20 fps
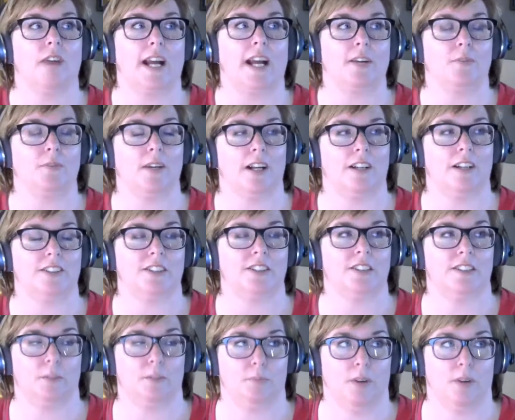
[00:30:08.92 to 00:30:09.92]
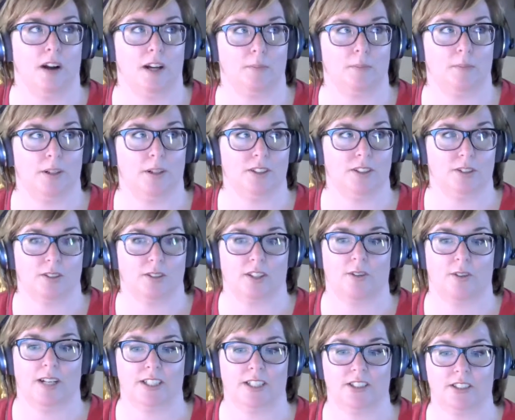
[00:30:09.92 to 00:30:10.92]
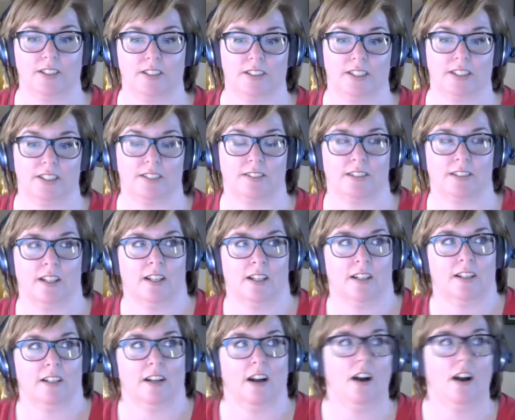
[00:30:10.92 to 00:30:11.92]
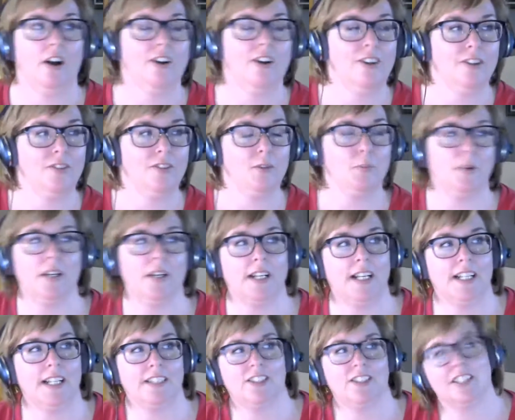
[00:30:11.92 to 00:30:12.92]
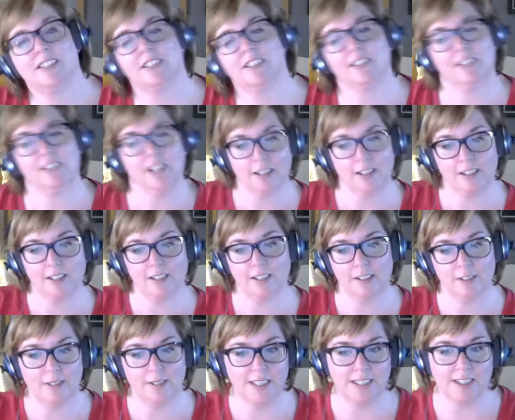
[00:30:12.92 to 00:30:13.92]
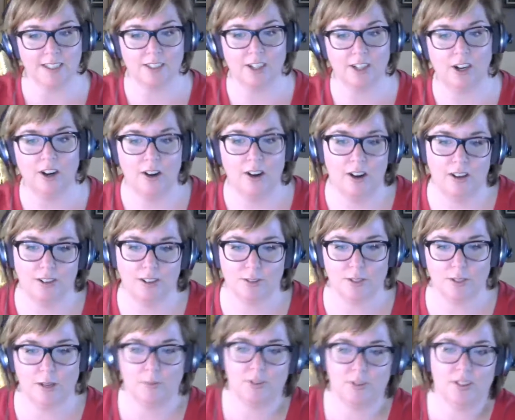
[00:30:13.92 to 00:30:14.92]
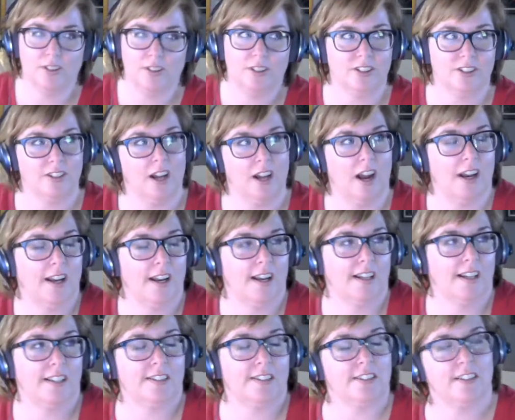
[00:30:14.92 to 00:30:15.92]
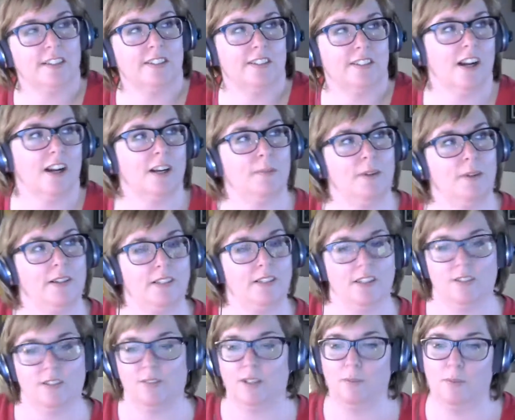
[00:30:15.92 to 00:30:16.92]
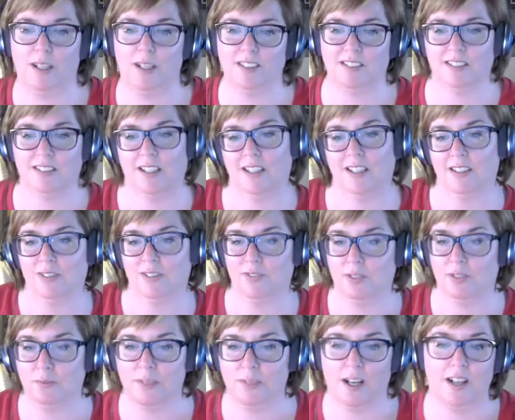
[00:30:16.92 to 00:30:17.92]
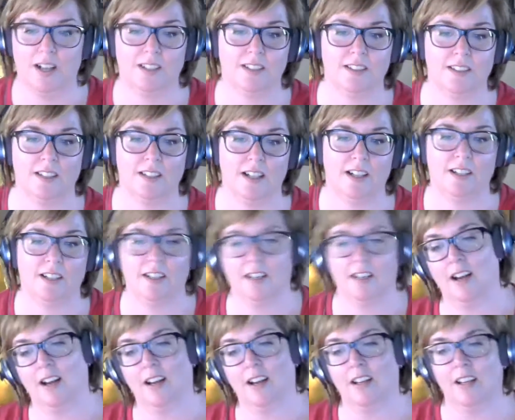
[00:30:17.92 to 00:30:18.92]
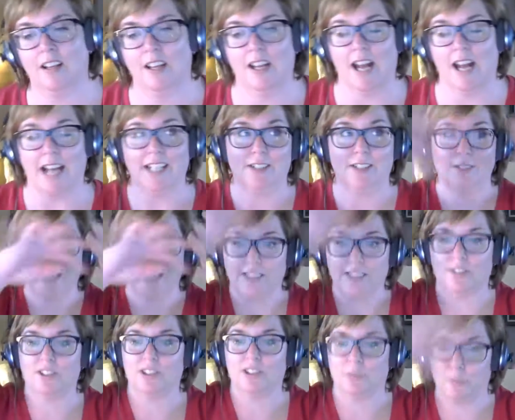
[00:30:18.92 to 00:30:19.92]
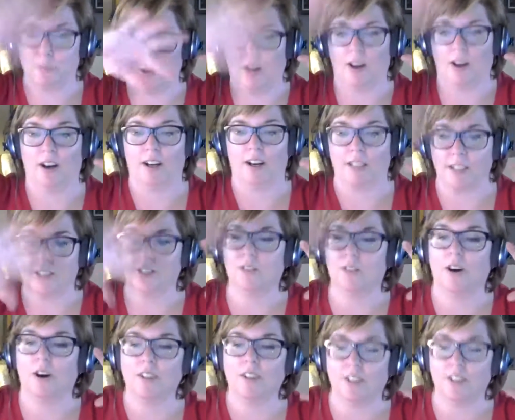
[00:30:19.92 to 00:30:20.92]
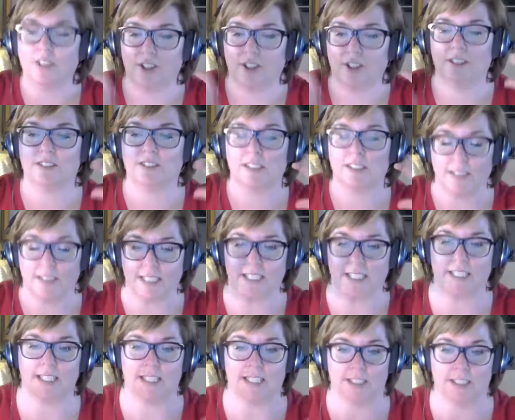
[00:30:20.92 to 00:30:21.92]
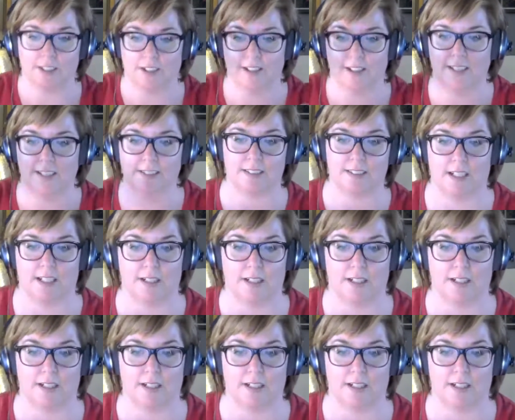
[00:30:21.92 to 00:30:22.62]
what I'll do in the blog post with the questions is, oh, everybody, Jason Tucker agreed to co-host. I'm so excited. He's going to talk about the 3 best things for da, da, da, da, da. And you link to his blog, do all the courtesy linking and all that stuff.